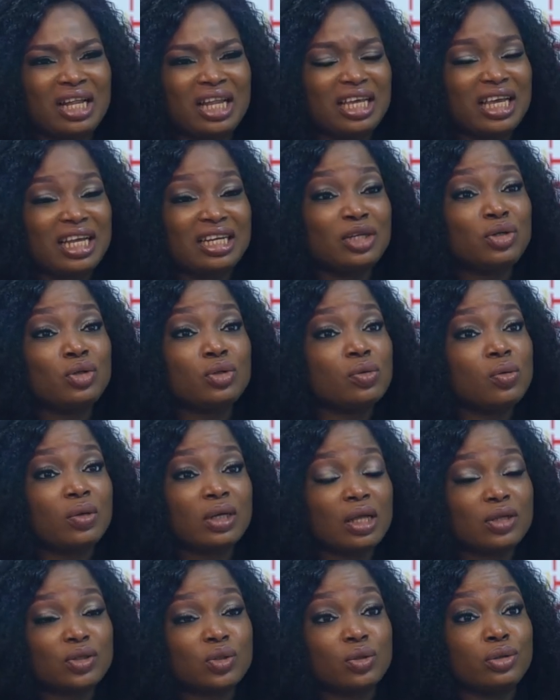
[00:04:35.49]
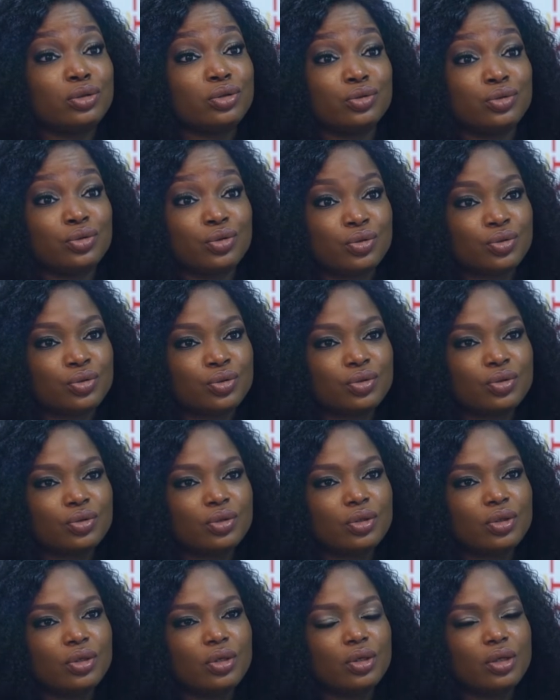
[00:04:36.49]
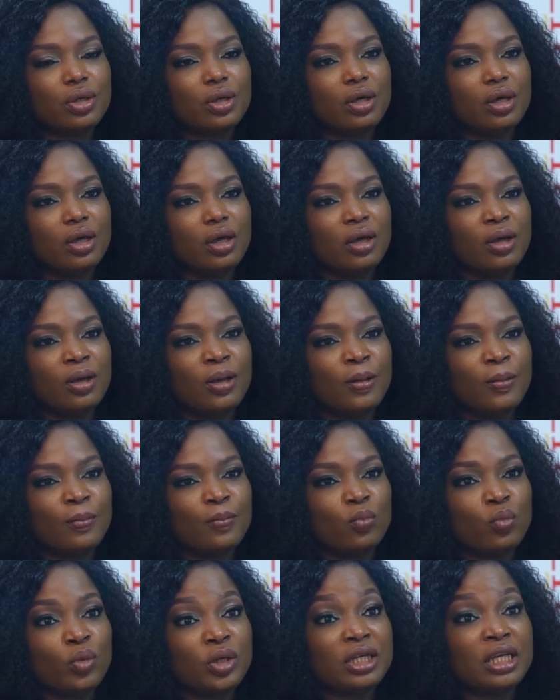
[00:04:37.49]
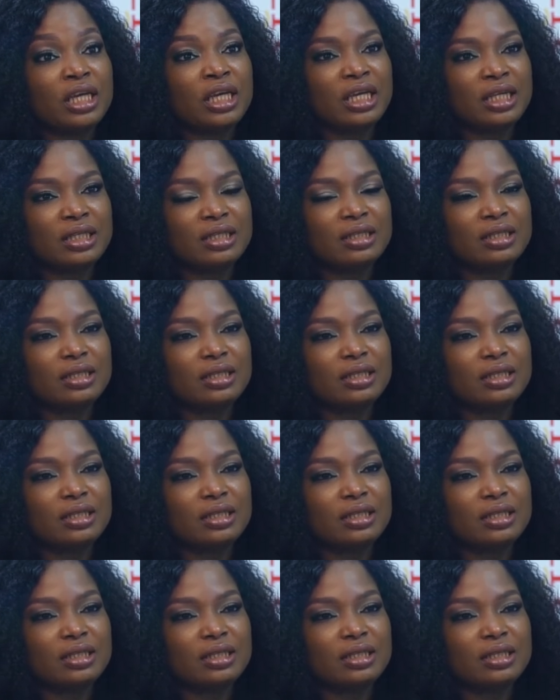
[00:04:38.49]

Like, I didn't know what I was going to do um, with it.